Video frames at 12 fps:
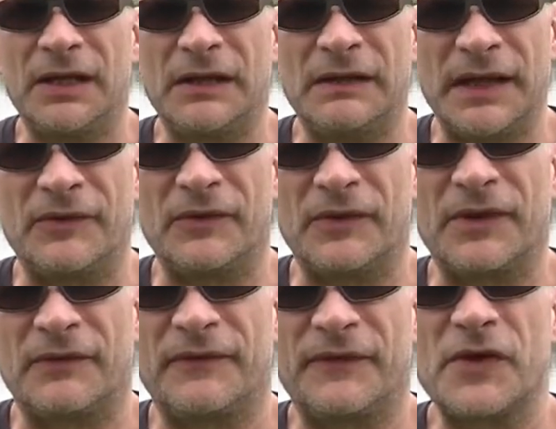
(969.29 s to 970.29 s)
There
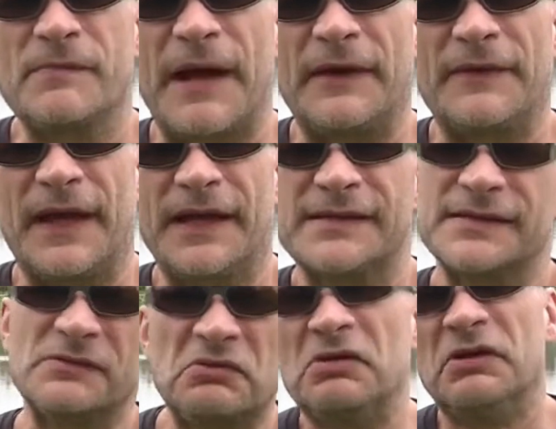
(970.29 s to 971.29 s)
were a few about there,
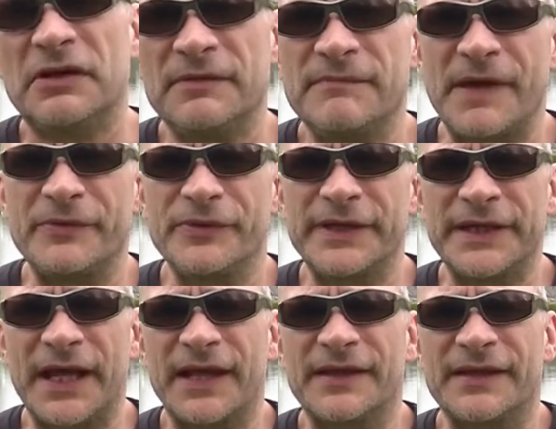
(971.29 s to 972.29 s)
so maybe we can
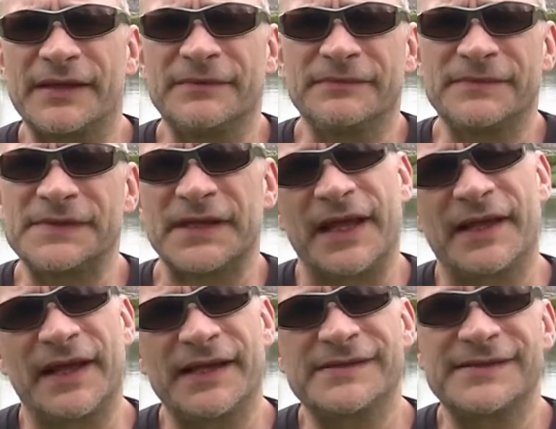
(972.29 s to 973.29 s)
get them to get
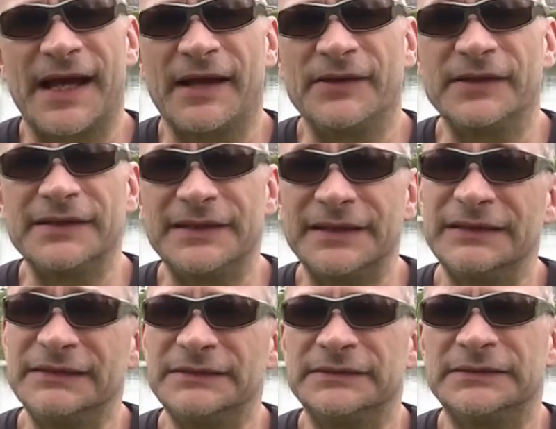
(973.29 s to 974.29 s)
their heads down and a
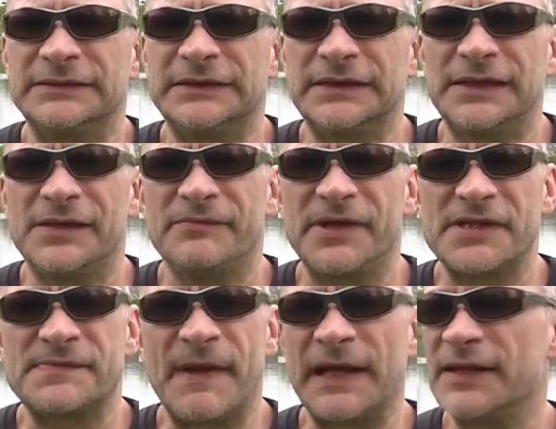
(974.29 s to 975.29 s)
bit of
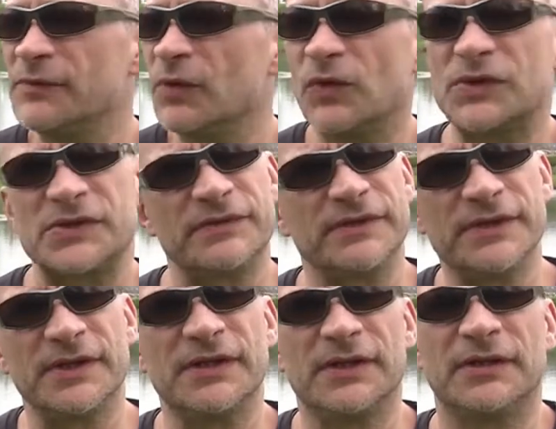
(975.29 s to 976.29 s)
smell in the water and
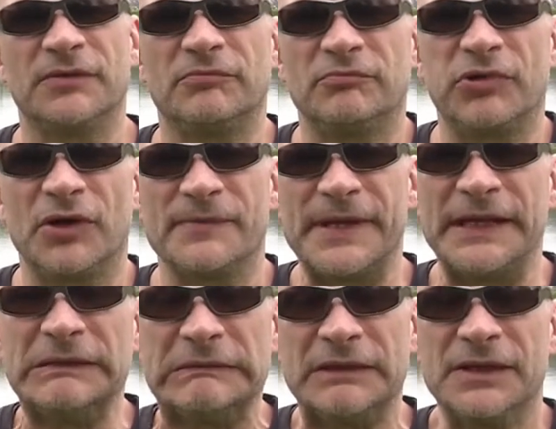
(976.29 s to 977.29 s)
pull them in.
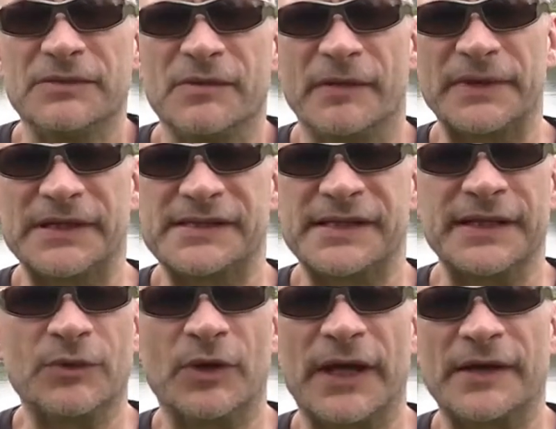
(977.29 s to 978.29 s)
We might be able to
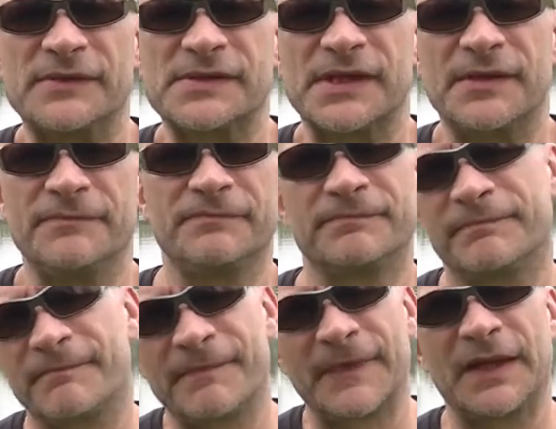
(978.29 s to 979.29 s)
sneak one out.
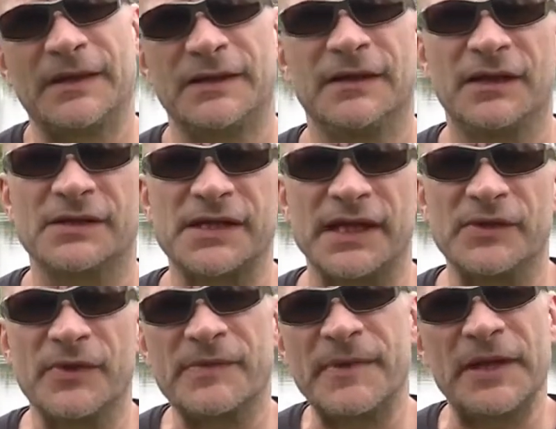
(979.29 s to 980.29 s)
I'll take you
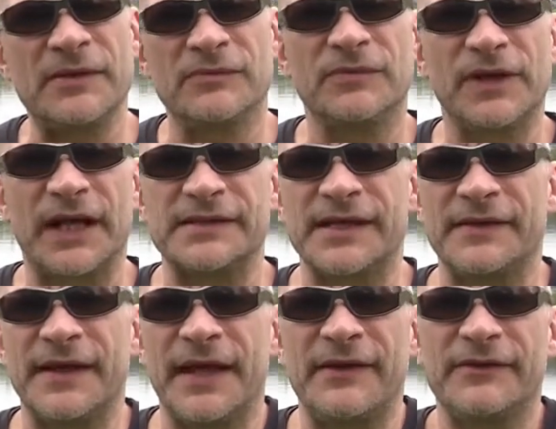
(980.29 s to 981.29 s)
with me. We'll get down
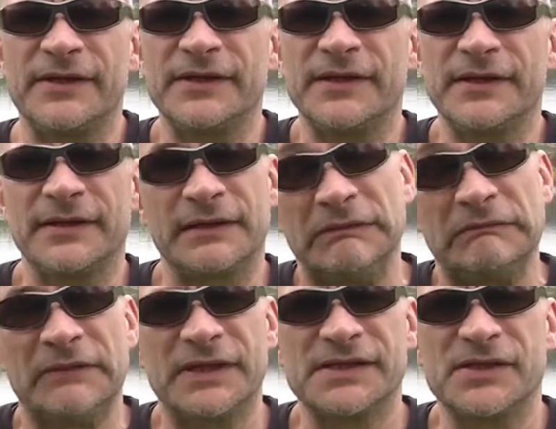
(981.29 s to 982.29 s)
there and
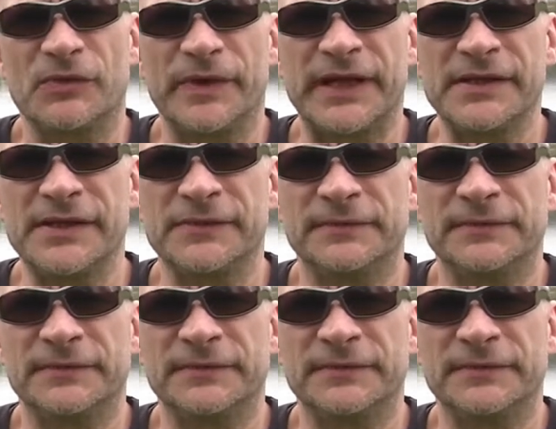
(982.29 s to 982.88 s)
see what we can do.